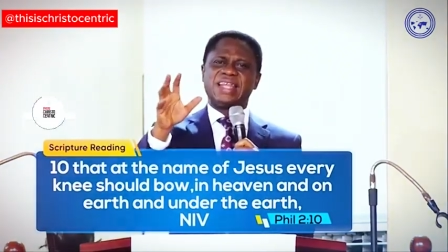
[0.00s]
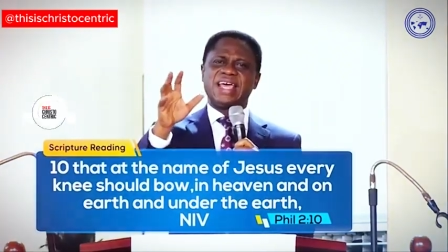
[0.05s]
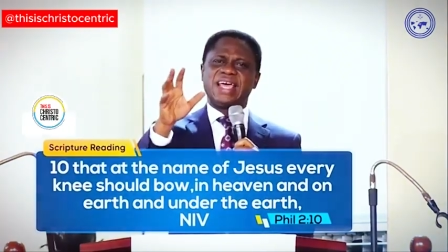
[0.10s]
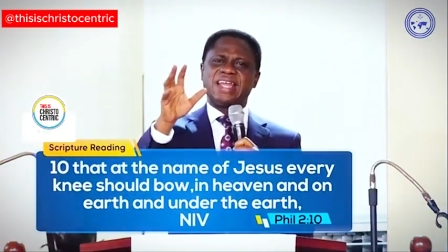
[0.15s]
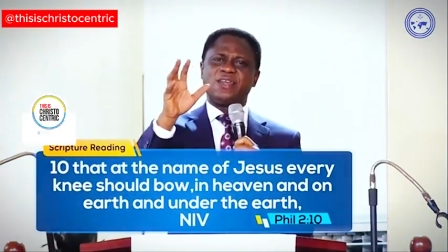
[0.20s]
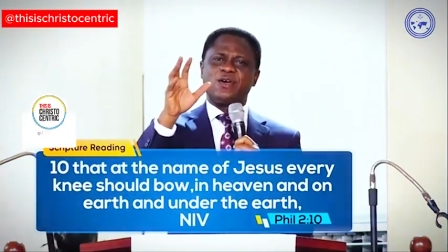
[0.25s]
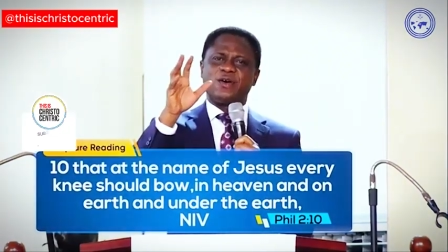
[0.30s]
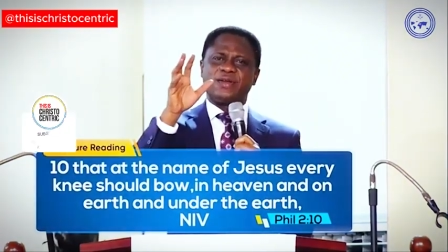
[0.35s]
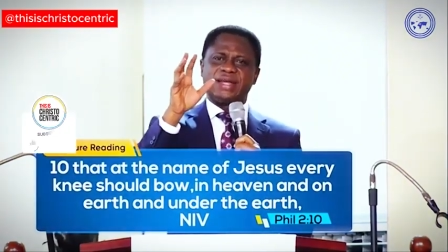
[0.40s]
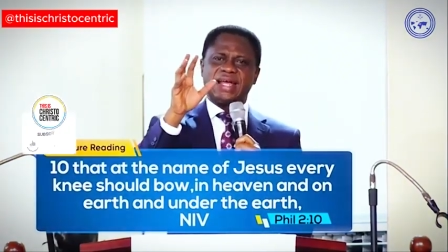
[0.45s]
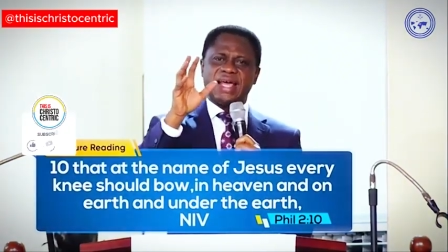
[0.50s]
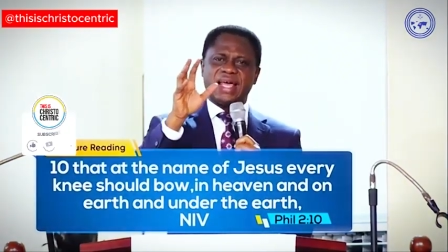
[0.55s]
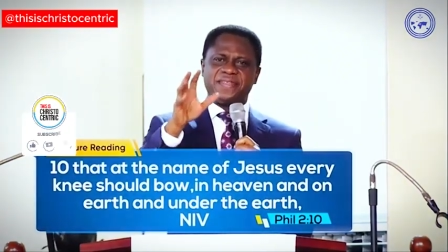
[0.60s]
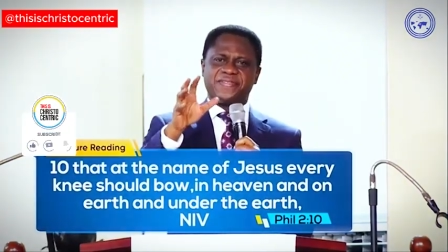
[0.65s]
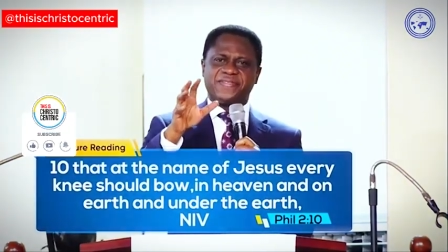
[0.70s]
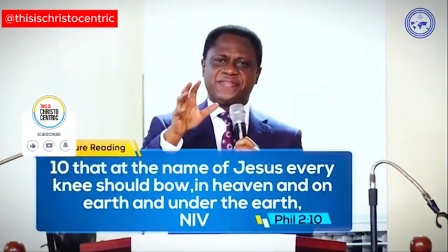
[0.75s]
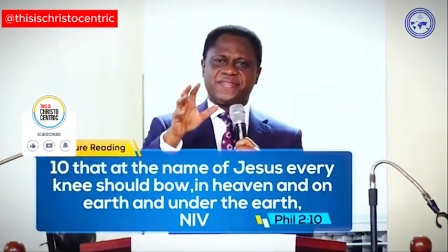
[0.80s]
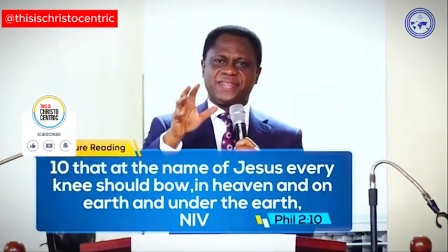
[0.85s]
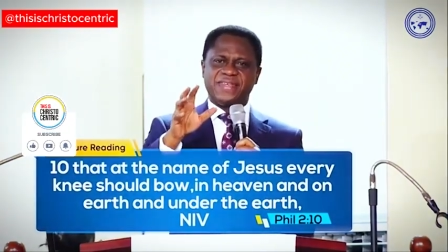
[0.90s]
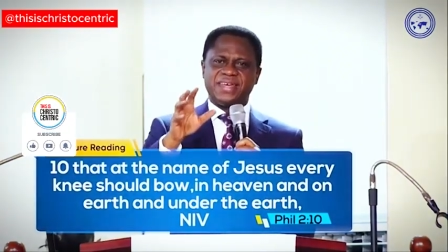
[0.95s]
and on
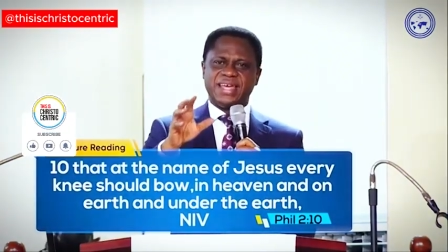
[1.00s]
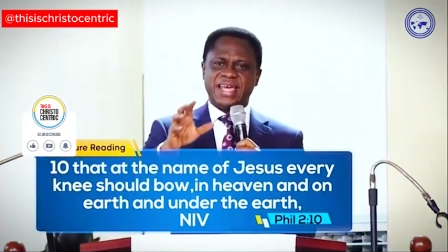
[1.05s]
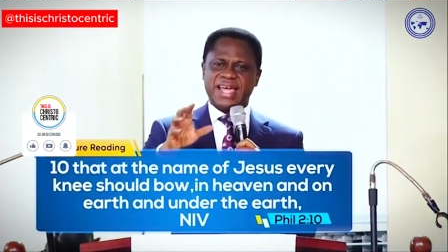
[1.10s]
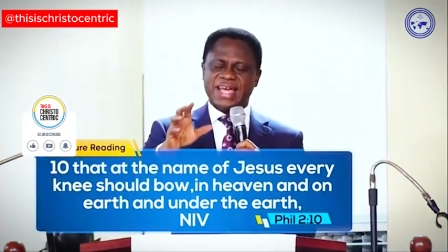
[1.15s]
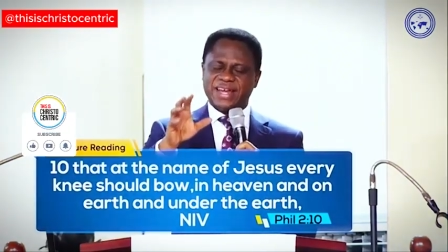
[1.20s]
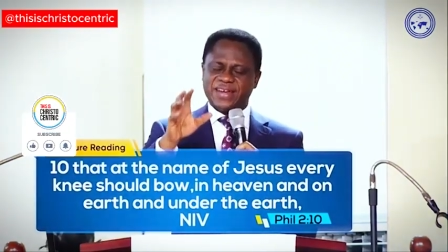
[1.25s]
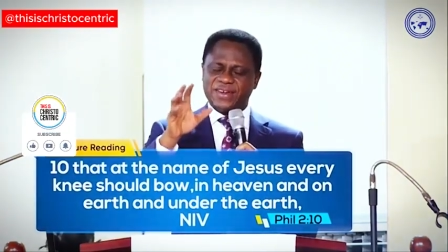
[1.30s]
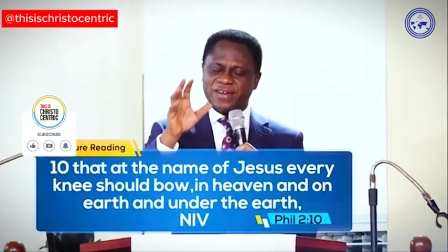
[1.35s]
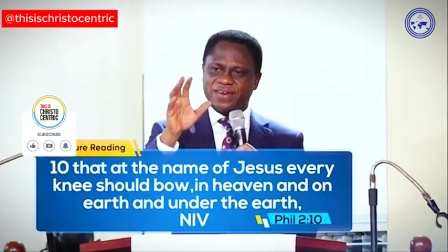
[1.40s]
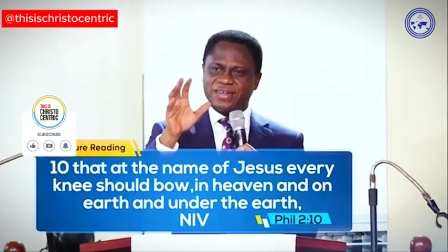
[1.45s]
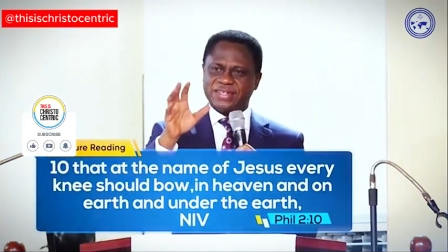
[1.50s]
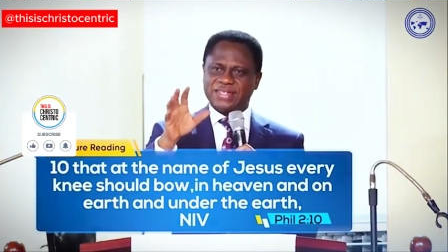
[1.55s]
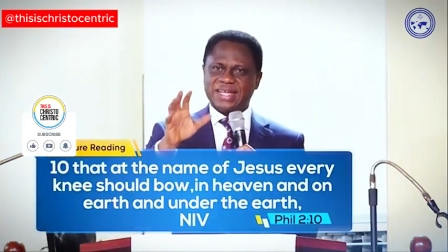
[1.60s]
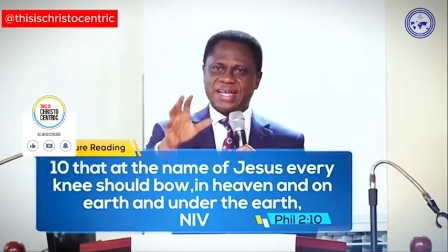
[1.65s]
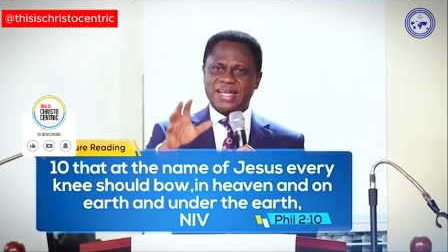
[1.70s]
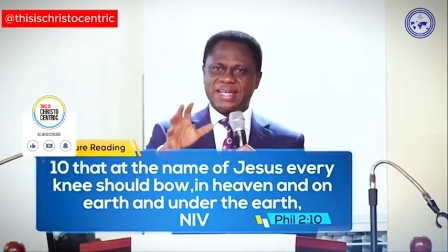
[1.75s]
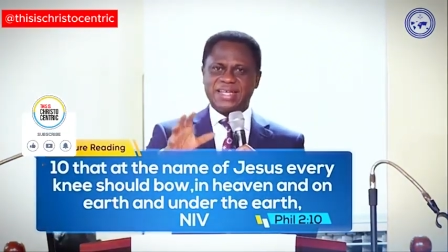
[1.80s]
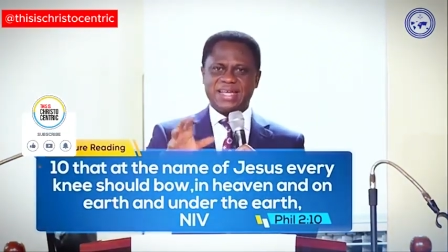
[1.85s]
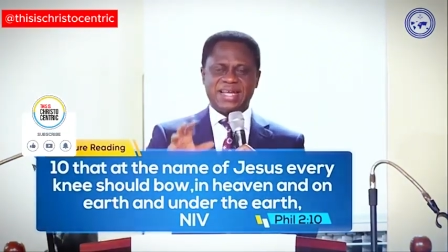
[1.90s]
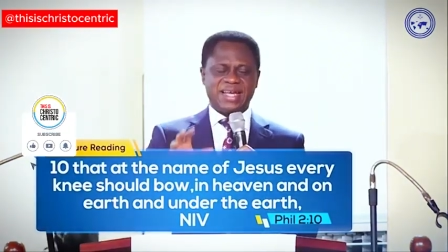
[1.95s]
earth and
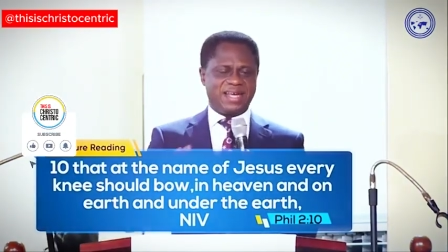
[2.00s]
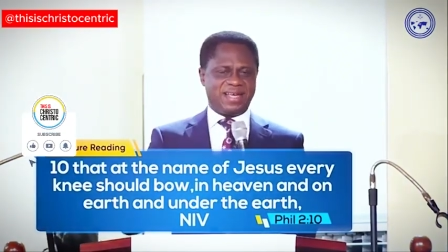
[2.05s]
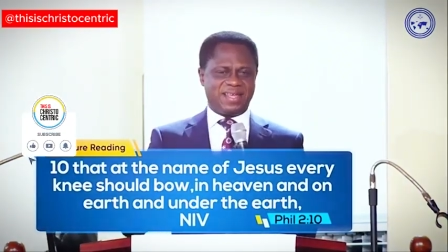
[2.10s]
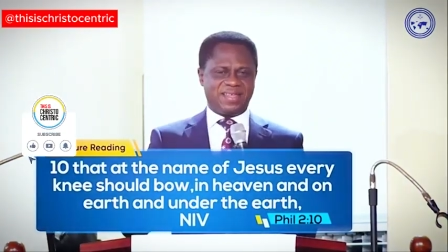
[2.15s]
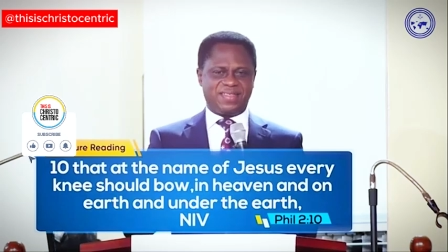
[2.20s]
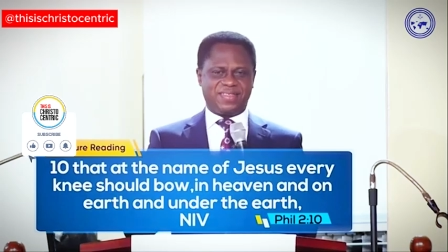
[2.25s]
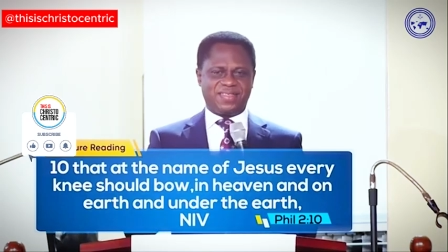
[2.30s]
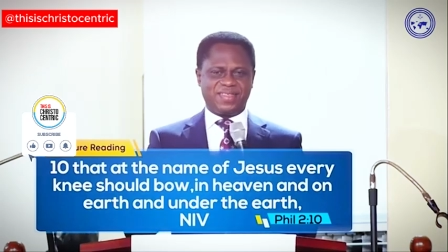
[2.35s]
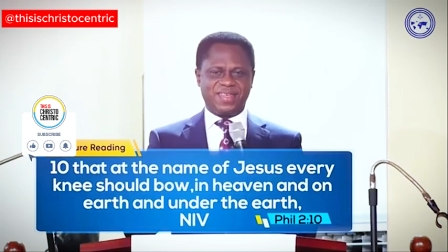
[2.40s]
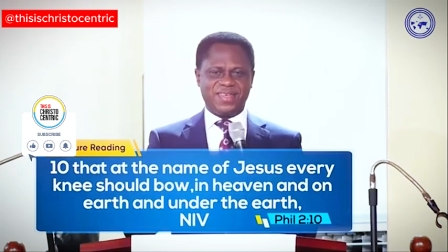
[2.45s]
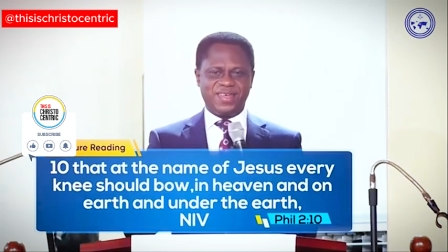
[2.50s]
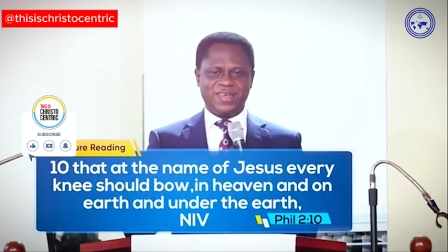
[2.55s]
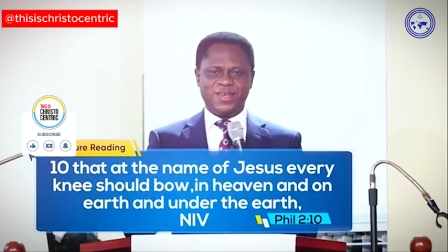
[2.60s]
under the earth.